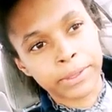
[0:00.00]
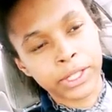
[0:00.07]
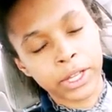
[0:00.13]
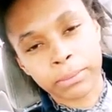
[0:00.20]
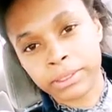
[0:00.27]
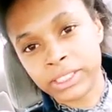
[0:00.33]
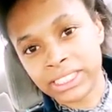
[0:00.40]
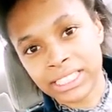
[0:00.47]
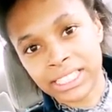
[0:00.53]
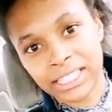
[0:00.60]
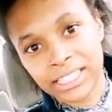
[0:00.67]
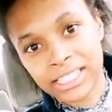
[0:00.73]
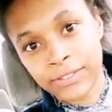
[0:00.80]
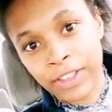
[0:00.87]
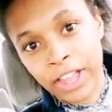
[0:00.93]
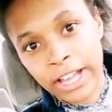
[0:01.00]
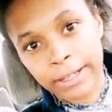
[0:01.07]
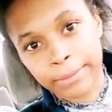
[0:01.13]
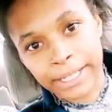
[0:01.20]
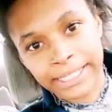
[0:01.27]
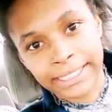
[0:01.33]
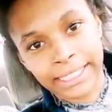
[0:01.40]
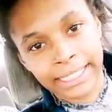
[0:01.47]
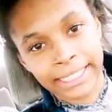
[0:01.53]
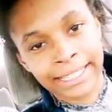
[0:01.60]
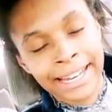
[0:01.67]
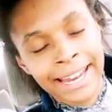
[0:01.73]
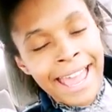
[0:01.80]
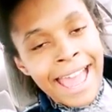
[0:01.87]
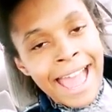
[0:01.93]
So I'm just gonna end this vlog by saying
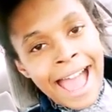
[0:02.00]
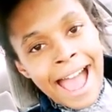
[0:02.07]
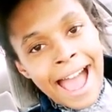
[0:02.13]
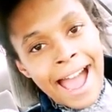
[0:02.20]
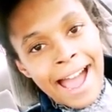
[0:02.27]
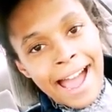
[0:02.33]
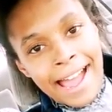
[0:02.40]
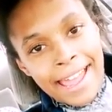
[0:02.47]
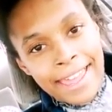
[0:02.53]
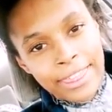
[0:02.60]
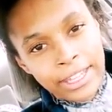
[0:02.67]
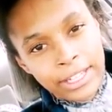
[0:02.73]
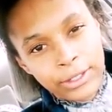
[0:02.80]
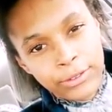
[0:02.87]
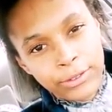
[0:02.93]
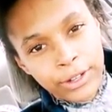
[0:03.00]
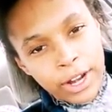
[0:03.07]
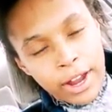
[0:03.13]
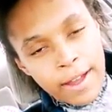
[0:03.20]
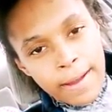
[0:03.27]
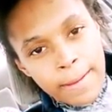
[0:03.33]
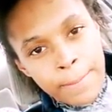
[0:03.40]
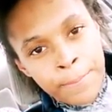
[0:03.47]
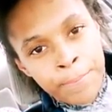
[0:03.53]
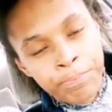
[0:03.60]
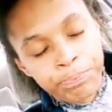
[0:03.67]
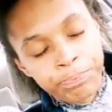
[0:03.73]
hi. Thank you for um,